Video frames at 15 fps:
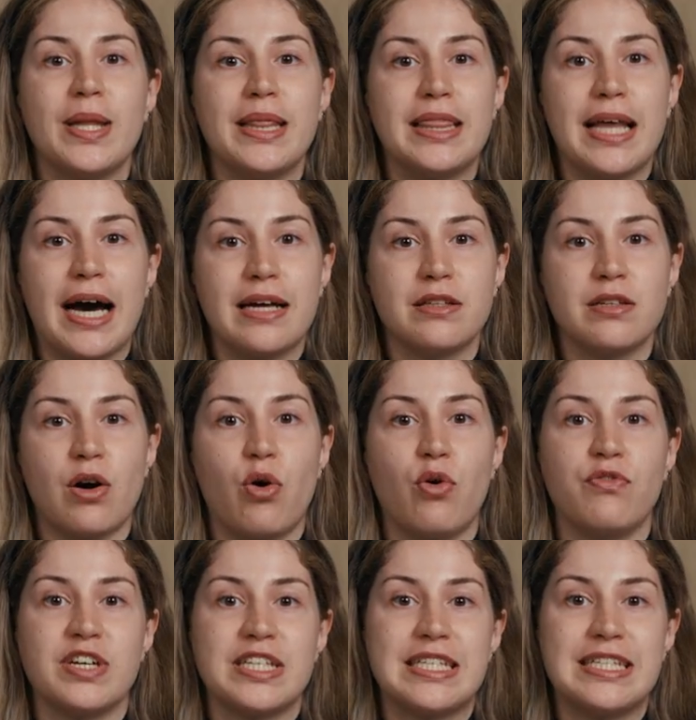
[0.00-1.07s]
with that
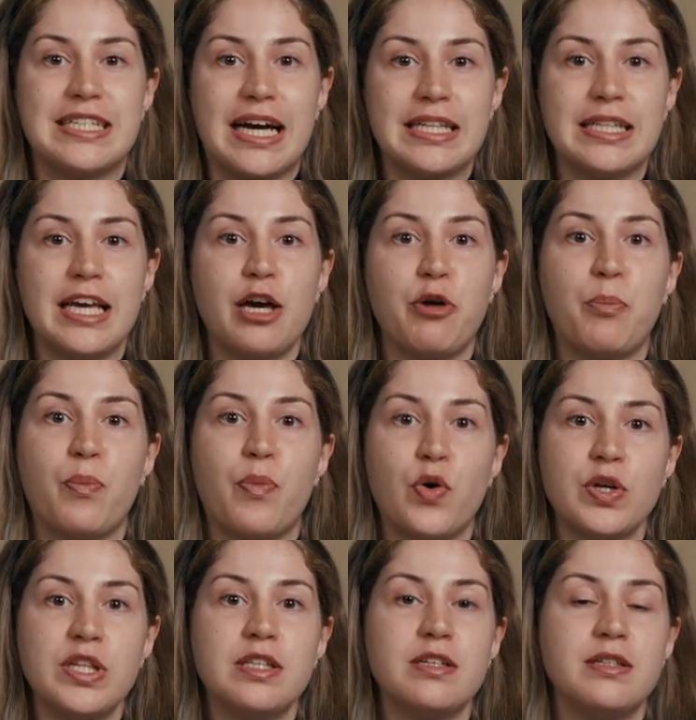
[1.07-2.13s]
of a static
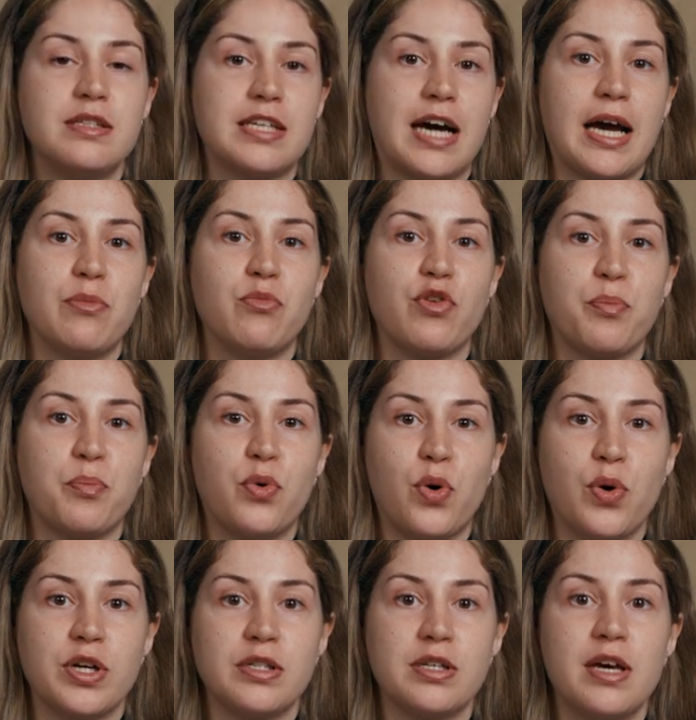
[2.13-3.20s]
point-in-time
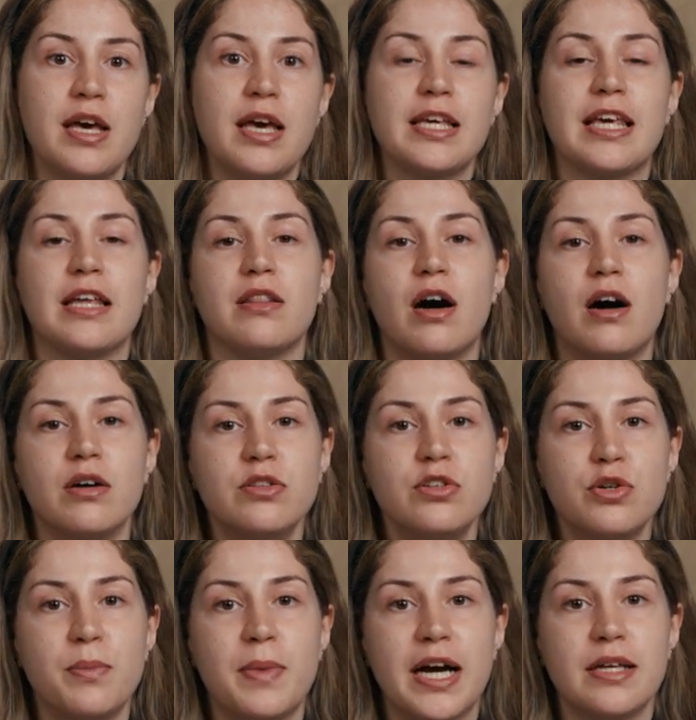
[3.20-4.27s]
report can
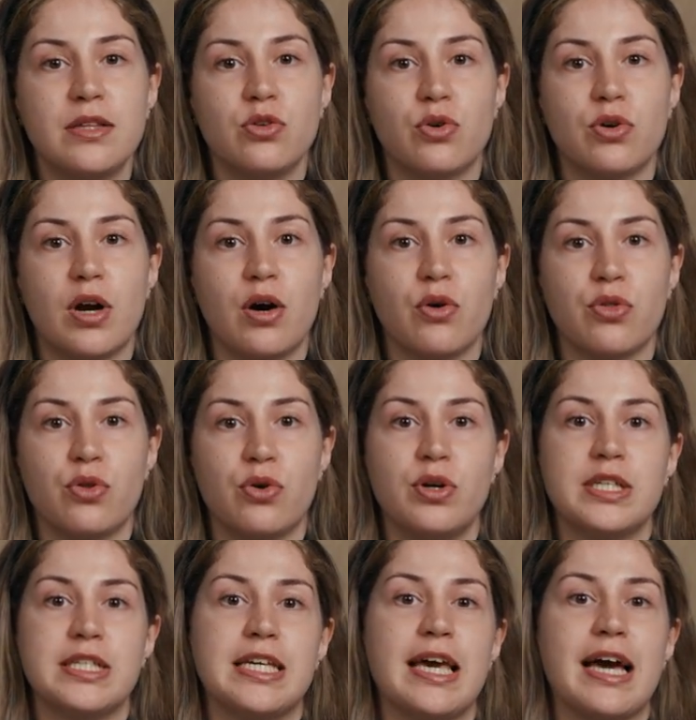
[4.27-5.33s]
undermine your
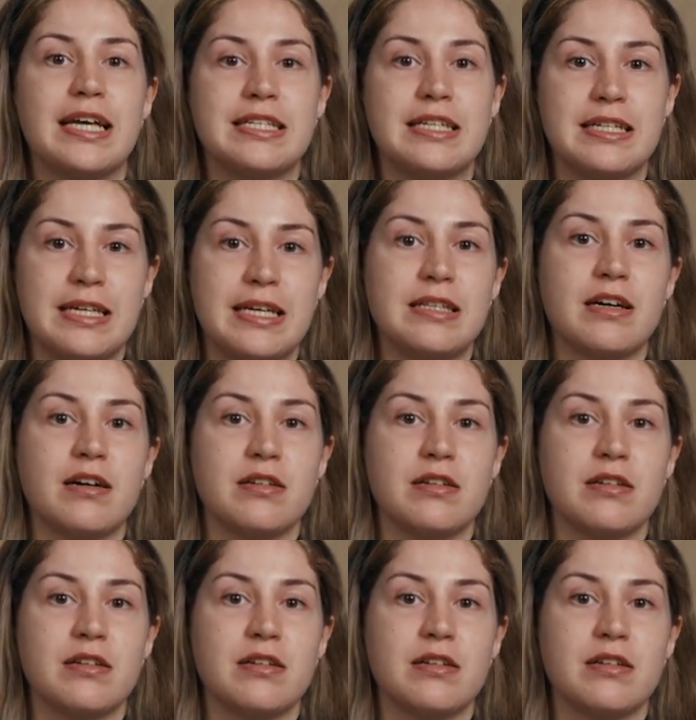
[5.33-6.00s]
authority as a data